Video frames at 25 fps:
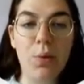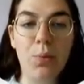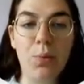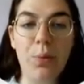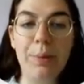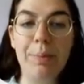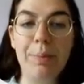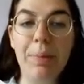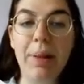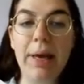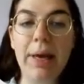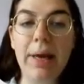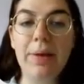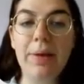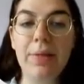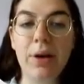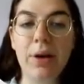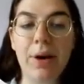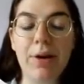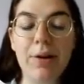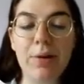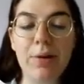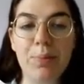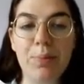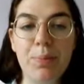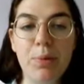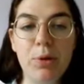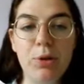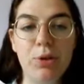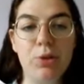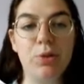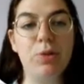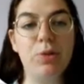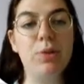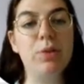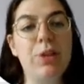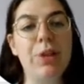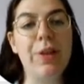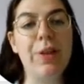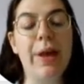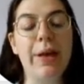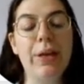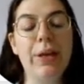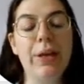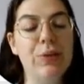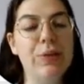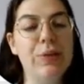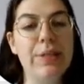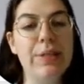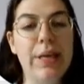we play the cut module so that
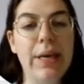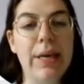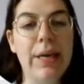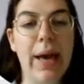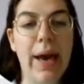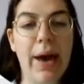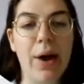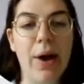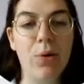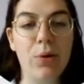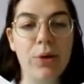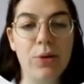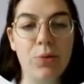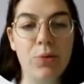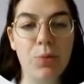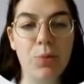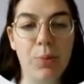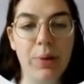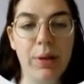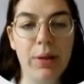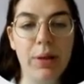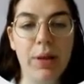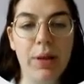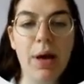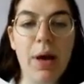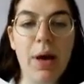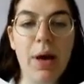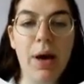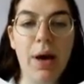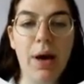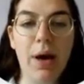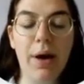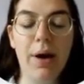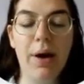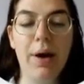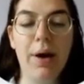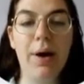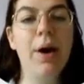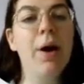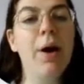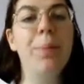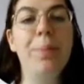you see how it will uh,